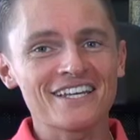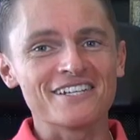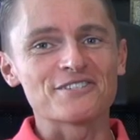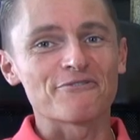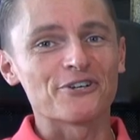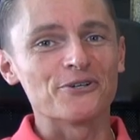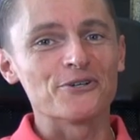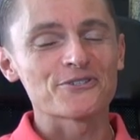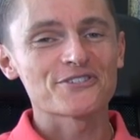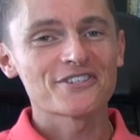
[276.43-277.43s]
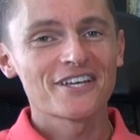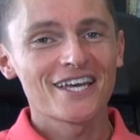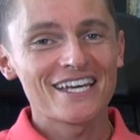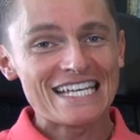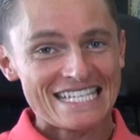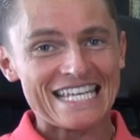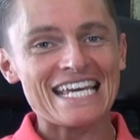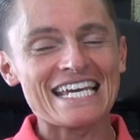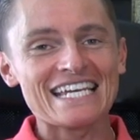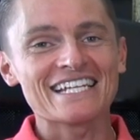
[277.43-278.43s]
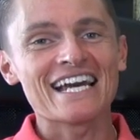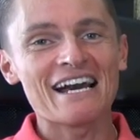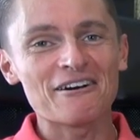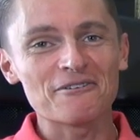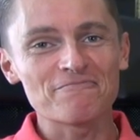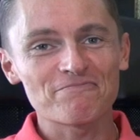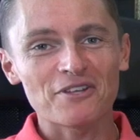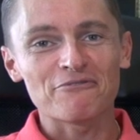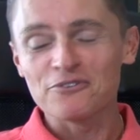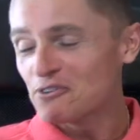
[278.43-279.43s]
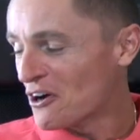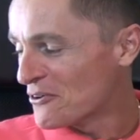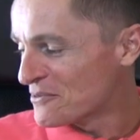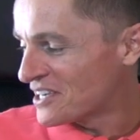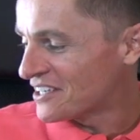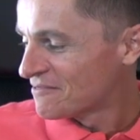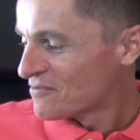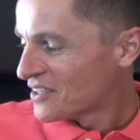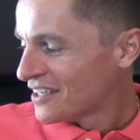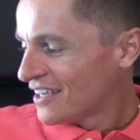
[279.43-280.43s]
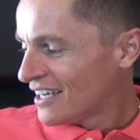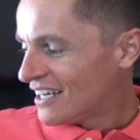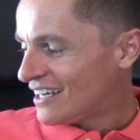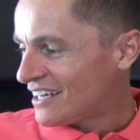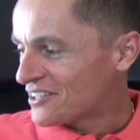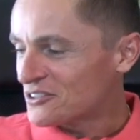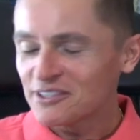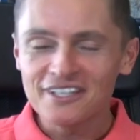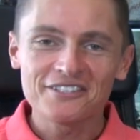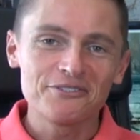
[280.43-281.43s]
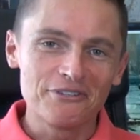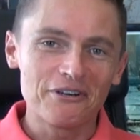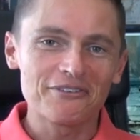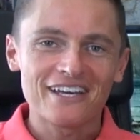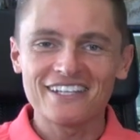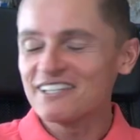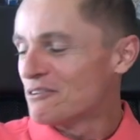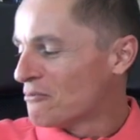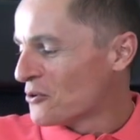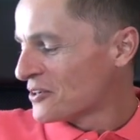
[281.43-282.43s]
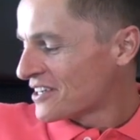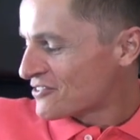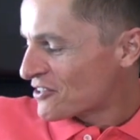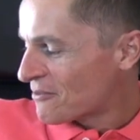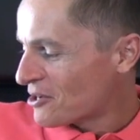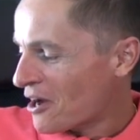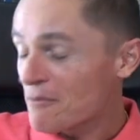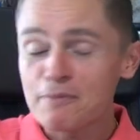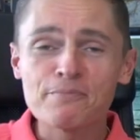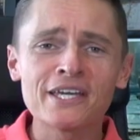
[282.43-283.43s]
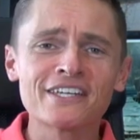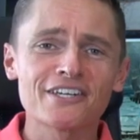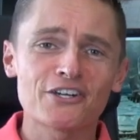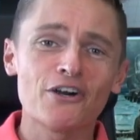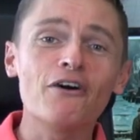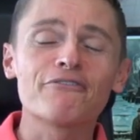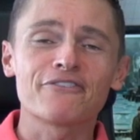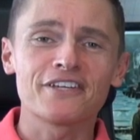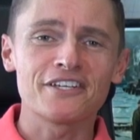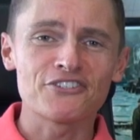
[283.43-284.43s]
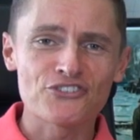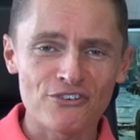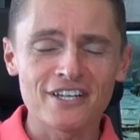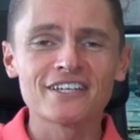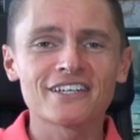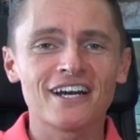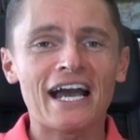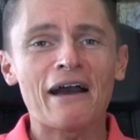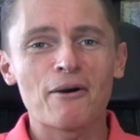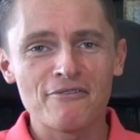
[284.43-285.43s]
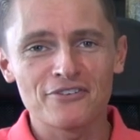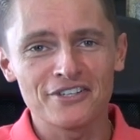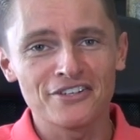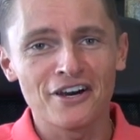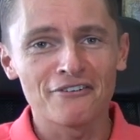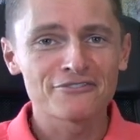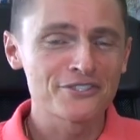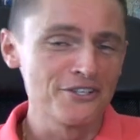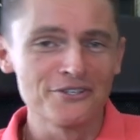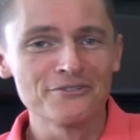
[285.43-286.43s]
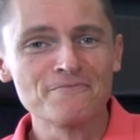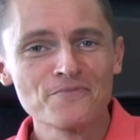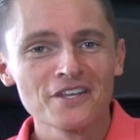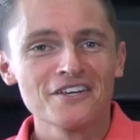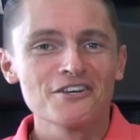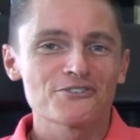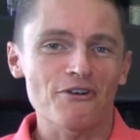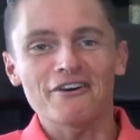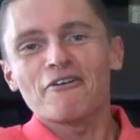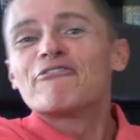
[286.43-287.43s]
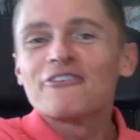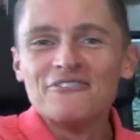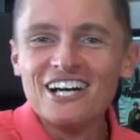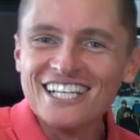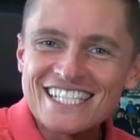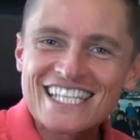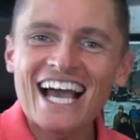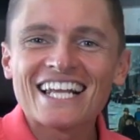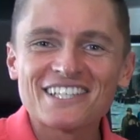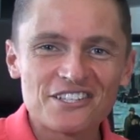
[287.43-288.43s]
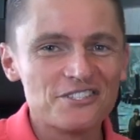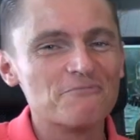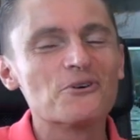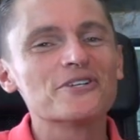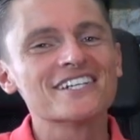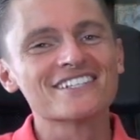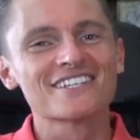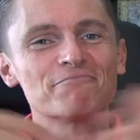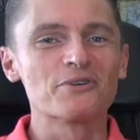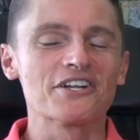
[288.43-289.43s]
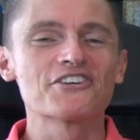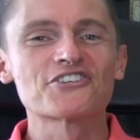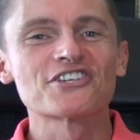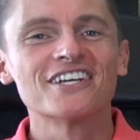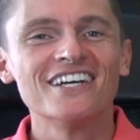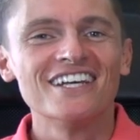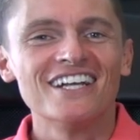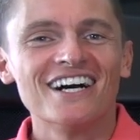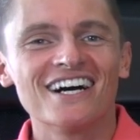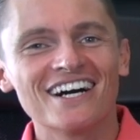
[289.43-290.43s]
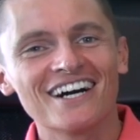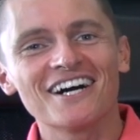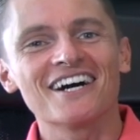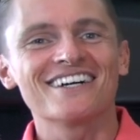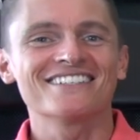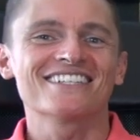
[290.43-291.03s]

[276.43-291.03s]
It is, of course, tea. Now, if you know me, you know that in the mornings I'm a big coffee drinker. However, in the afternoon, so I go from Italian in the morning to British in